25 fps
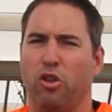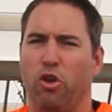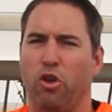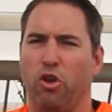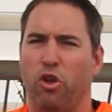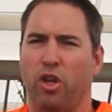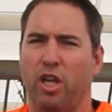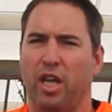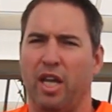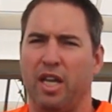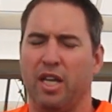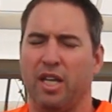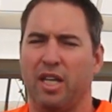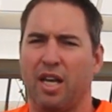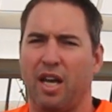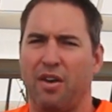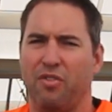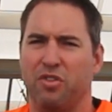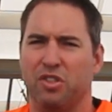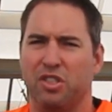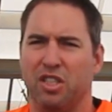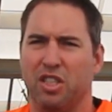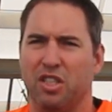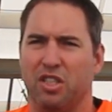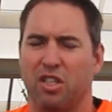13
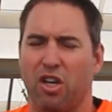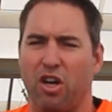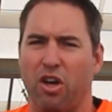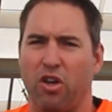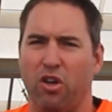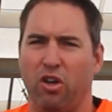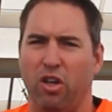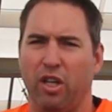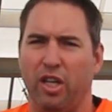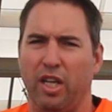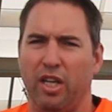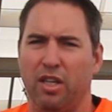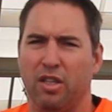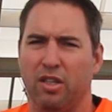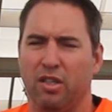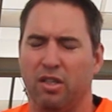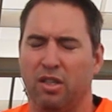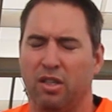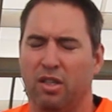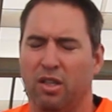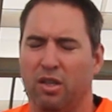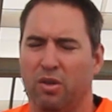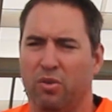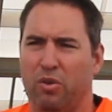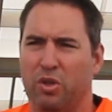covers in total in,
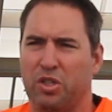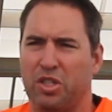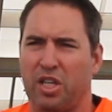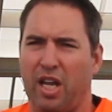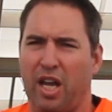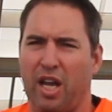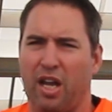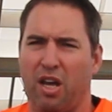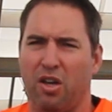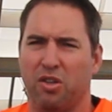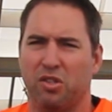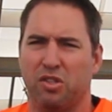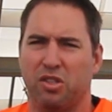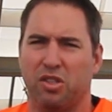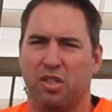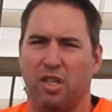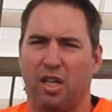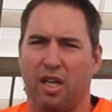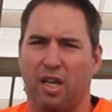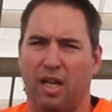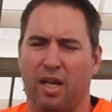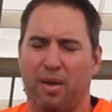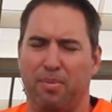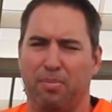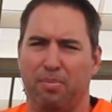which house
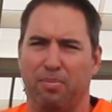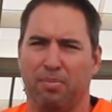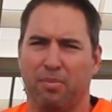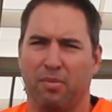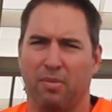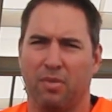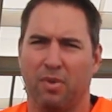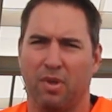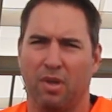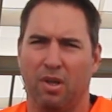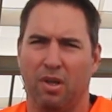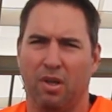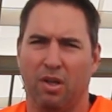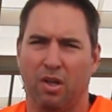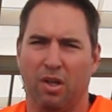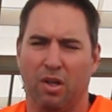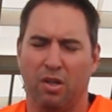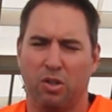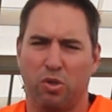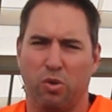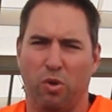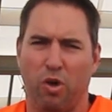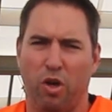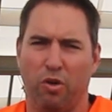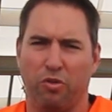
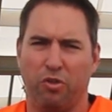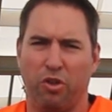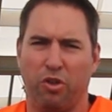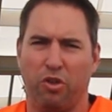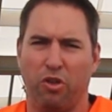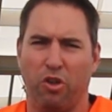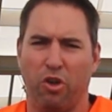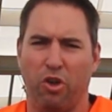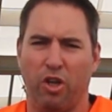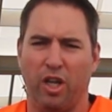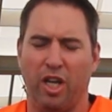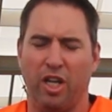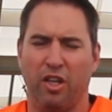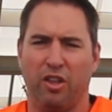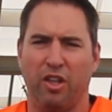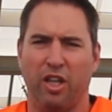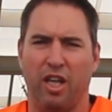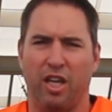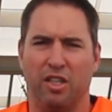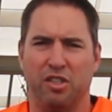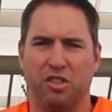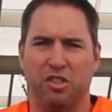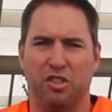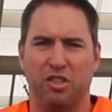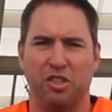12 to 13,000
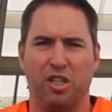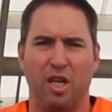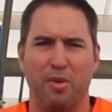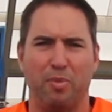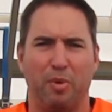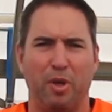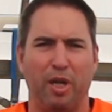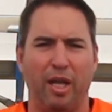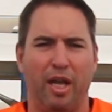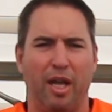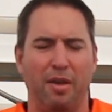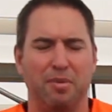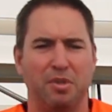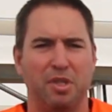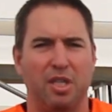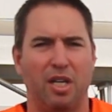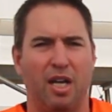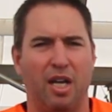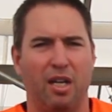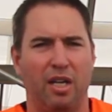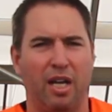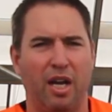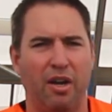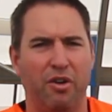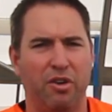sheep and lambs in
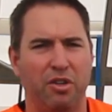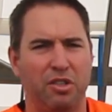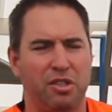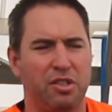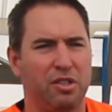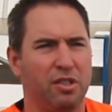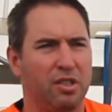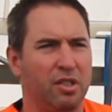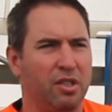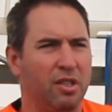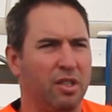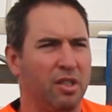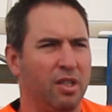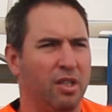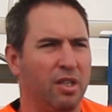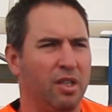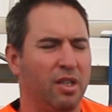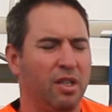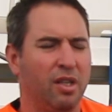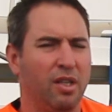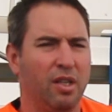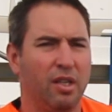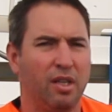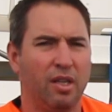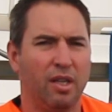our lairage.
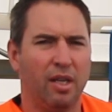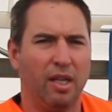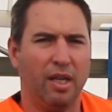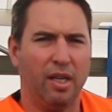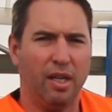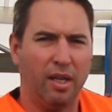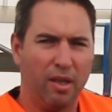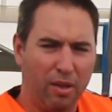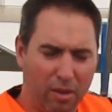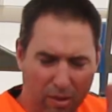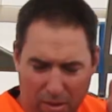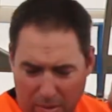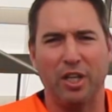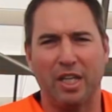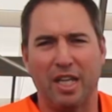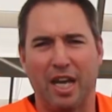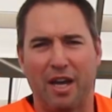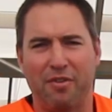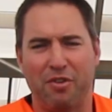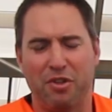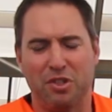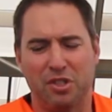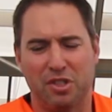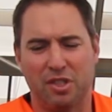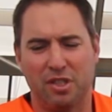The
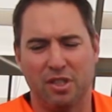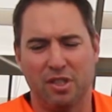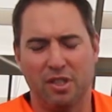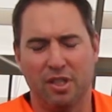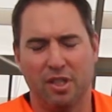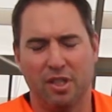covers